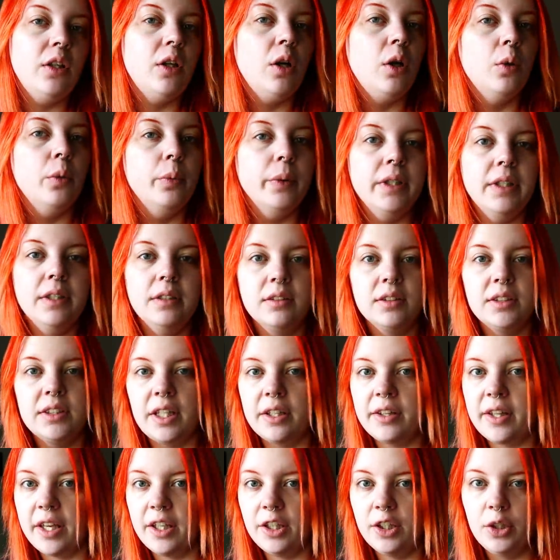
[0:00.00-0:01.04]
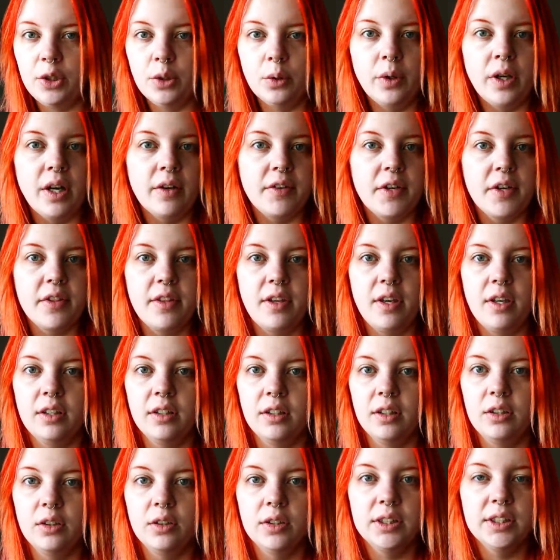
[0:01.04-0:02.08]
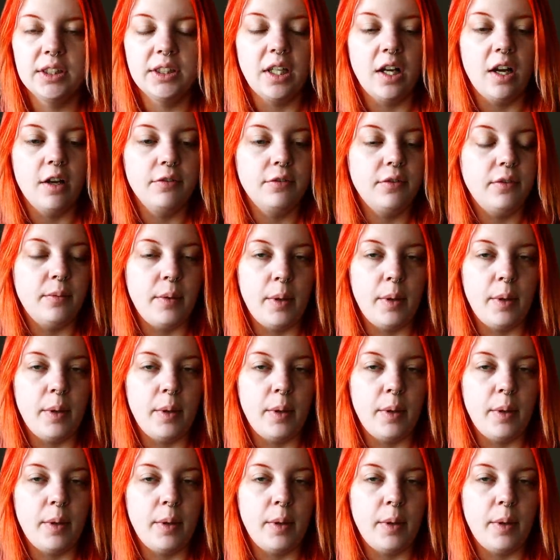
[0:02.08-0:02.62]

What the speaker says: you know, we say thank you and everything, little stuff,